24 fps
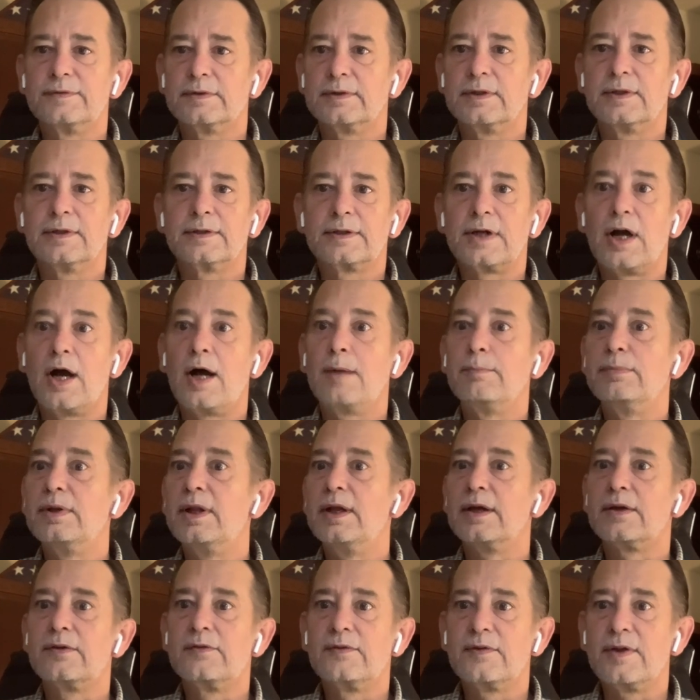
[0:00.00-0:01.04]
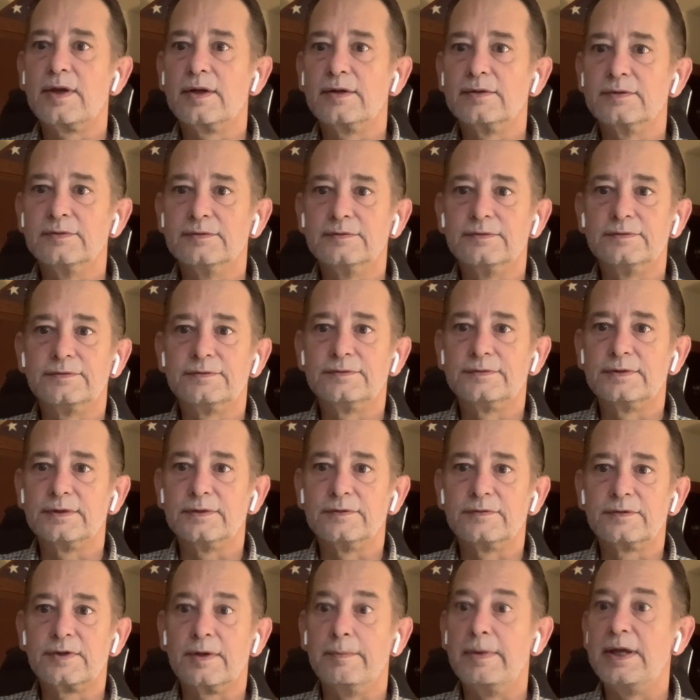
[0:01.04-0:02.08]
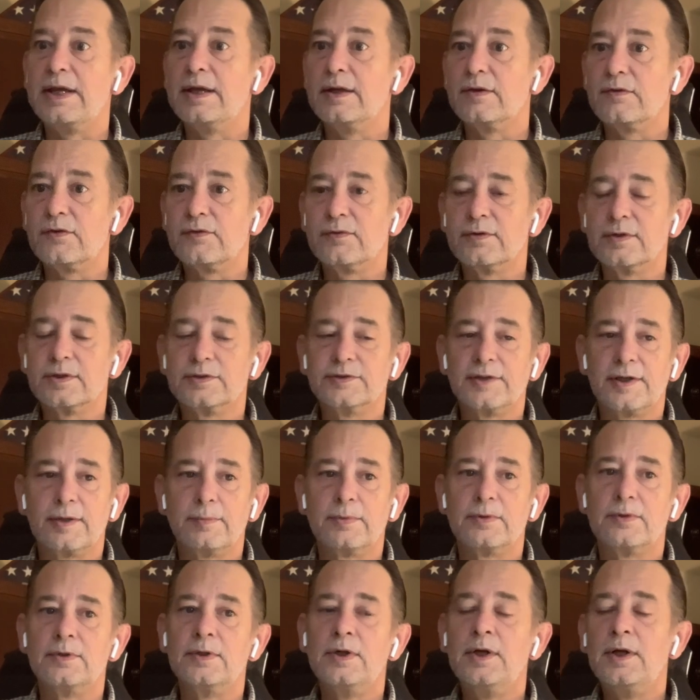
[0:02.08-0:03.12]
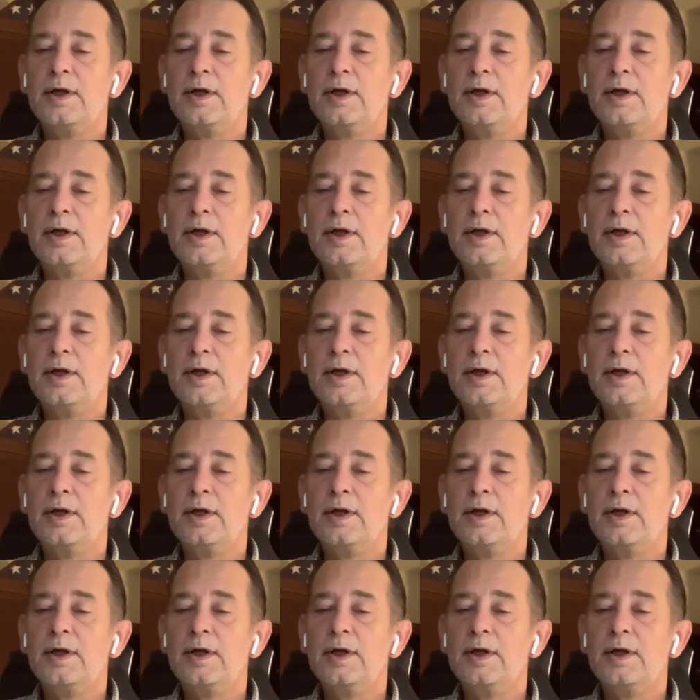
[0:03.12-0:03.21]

a complex set of commands, for example,